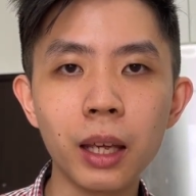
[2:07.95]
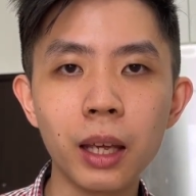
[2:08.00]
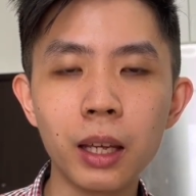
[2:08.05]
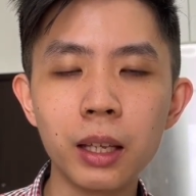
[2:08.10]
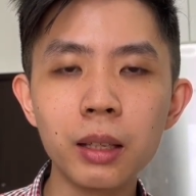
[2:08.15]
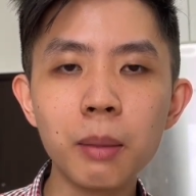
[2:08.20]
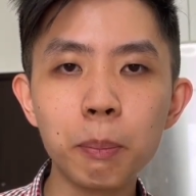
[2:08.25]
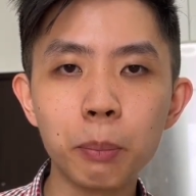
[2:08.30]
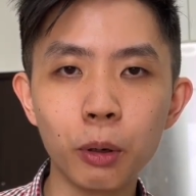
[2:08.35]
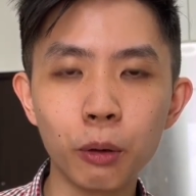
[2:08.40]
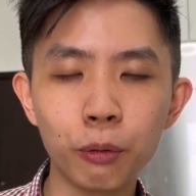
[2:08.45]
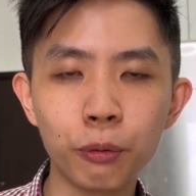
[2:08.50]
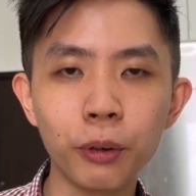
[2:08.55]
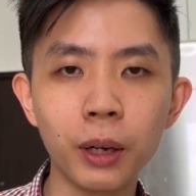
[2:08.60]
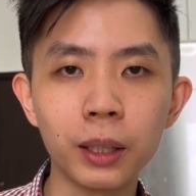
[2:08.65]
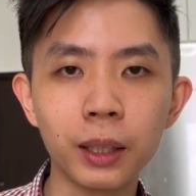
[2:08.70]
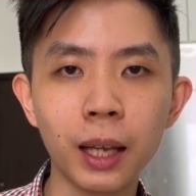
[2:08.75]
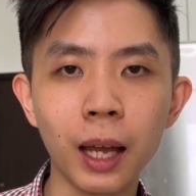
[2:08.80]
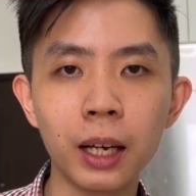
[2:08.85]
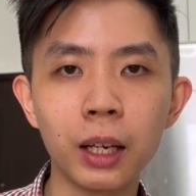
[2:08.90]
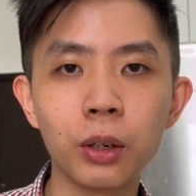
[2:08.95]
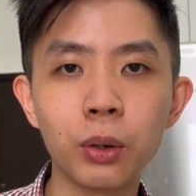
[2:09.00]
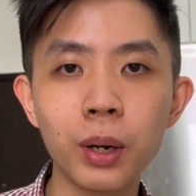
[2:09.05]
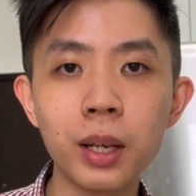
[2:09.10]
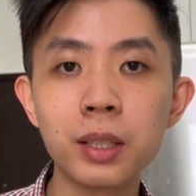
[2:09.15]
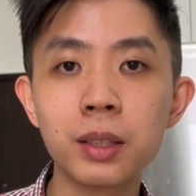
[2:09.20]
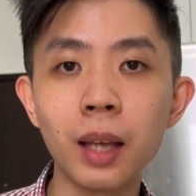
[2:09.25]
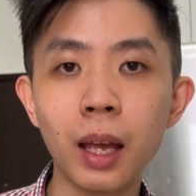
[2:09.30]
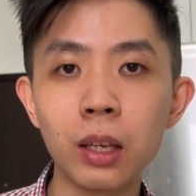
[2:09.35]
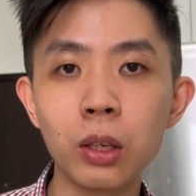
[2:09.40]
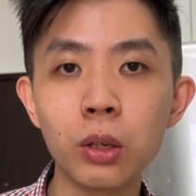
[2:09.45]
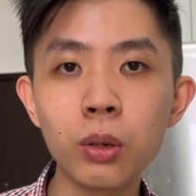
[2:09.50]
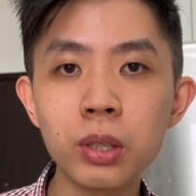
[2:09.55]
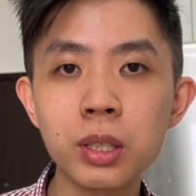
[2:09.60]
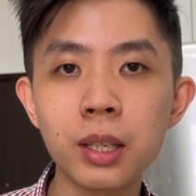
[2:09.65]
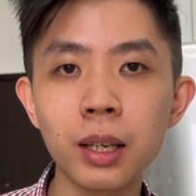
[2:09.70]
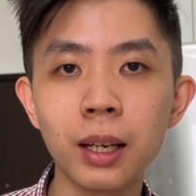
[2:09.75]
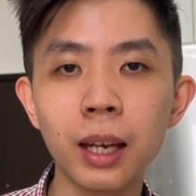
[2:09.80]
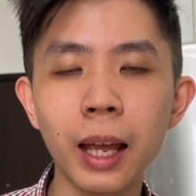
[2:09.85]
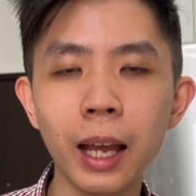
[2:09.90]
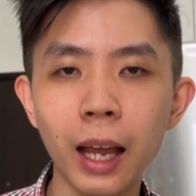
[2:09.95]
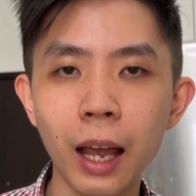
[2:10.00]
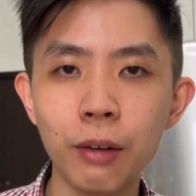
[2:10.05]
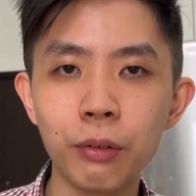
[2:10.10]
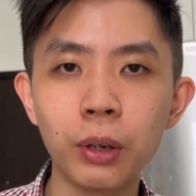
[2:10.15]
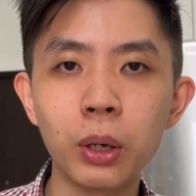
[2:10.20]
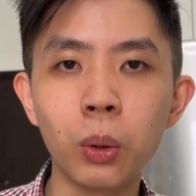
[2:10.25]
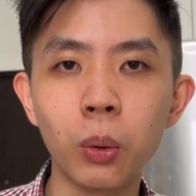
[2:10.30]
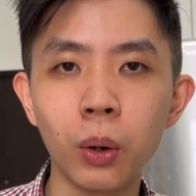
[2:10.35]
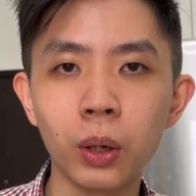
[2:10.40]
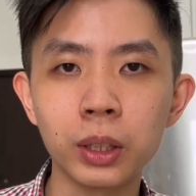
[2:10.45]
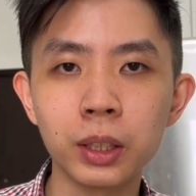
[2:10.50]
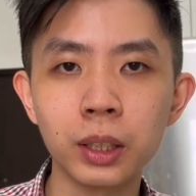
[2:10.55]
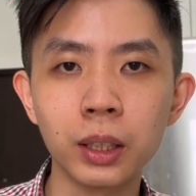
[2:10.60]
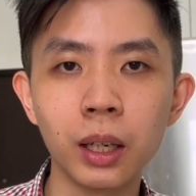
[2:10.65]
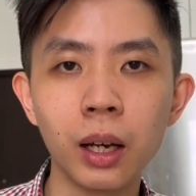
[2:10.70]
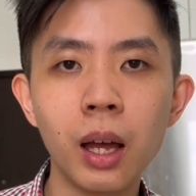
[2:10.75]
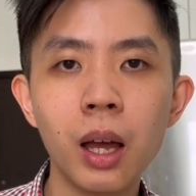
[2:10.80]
in preferred categories that you select every quarter.